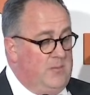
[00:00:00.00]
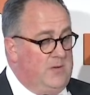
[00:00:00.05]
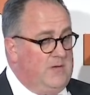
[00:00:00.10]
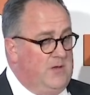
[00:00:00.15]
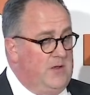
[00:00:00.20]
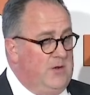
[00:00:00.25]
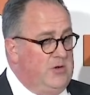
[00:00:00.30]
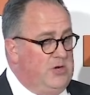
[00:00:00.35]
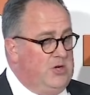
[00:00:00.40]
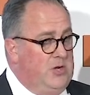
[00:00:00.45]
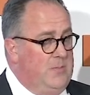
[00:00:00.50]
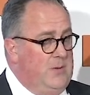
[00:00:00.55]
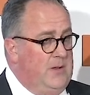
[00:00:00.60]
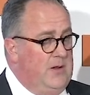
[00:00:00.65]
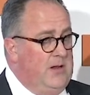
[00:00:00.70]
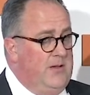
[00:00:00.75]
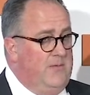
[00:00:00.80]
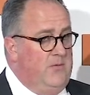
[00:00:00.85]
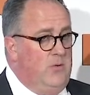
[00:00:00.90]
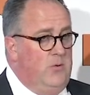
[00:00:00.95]
Tshipi
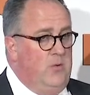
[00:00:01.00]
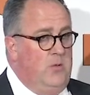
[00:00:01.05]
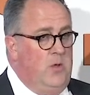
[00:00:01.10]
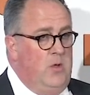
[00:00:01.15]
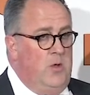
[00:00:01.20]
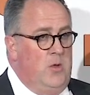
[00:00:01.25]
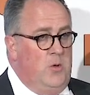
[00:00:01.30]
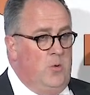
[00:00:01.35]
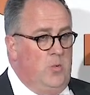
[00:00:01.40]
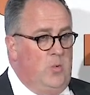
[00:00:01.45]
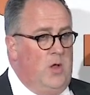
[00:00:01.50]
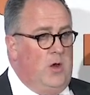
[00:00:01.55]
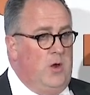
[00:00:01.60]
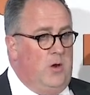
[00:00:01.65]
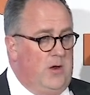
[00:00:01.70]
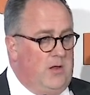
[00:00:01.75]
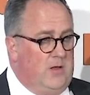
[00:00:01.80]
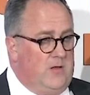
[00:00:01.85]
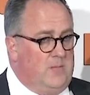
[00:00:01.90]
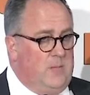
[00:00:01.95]
level. We're not
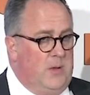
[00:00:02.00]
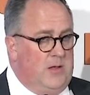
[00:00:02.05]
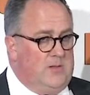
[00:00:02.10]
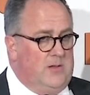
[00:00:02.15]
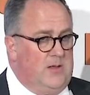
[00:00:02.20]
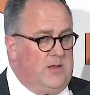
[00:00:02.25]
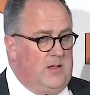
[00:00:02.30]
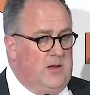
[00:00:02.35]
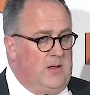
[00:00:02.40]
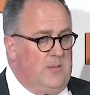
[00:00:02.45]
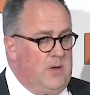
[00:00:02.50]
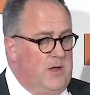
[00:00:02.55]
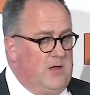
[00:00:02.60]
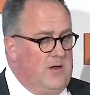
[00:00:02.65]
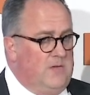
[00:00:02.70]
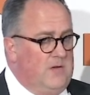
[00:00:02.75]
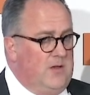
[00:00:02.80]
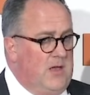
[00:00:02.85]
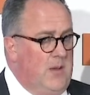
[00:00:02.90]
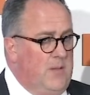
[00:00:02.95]
expecting any
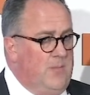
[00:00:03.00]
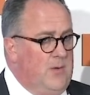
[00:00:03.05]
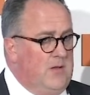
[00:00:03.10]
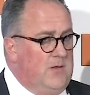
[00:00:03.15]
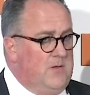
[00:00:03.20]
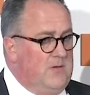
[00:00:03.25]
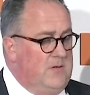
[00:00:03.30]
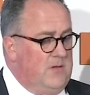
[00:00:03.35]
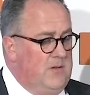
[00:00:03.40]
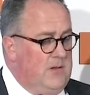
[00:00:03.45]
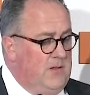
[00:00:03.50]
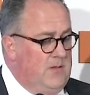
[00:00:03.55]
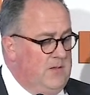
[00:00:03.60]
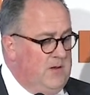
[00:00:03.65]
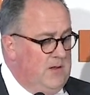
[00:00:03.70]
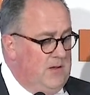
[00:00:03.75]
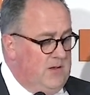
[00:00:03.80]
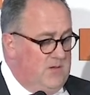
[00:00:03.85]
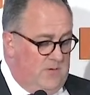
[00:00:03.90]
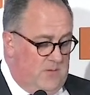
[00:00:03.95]
major CapEx in the
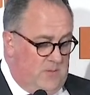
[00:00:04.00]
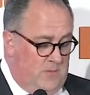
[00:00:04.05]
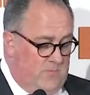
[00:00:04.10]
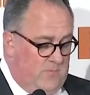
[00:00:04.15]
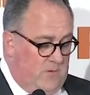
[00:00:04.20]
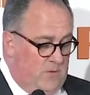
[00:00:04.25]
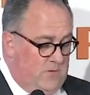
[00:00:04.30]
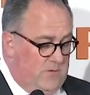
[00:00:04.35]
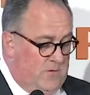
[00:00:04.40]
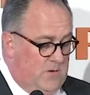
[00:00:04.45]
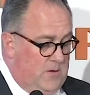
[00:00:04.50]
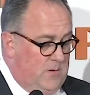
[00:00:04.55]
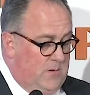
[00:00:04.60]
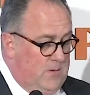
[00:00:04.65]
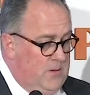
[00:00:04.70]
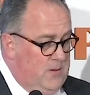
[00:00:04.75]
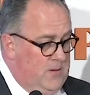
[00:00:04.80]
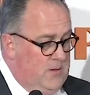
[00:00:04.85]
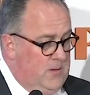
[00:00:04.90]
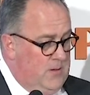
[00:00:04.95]
near-term future
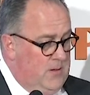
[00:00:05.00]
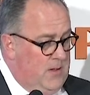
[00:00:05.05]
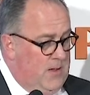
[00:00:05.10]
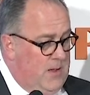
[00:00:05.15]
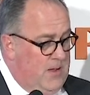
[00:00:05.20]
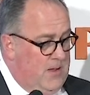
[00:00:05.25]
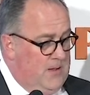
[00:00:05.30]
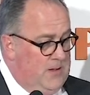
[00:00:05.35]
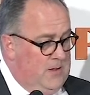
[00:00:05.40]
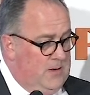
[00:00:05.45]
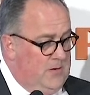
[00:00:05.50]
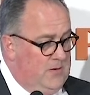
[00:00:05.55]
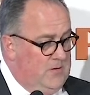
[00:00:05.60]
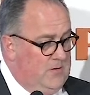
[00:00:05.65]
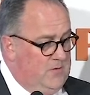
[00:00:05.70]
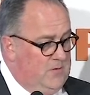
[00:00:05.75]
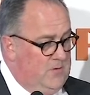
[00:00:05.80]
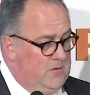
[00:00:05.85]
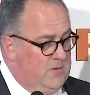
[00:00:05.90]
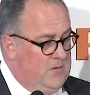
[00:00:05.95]
in
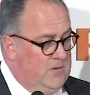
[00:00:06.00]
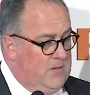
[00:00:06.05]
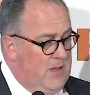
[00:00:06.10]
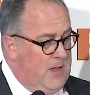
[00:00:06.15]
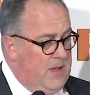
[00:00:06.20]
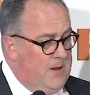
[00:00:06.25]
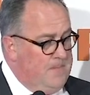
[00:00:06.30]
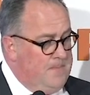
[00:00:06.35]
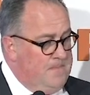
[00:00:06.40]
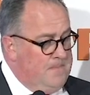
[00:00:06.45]
addition to that.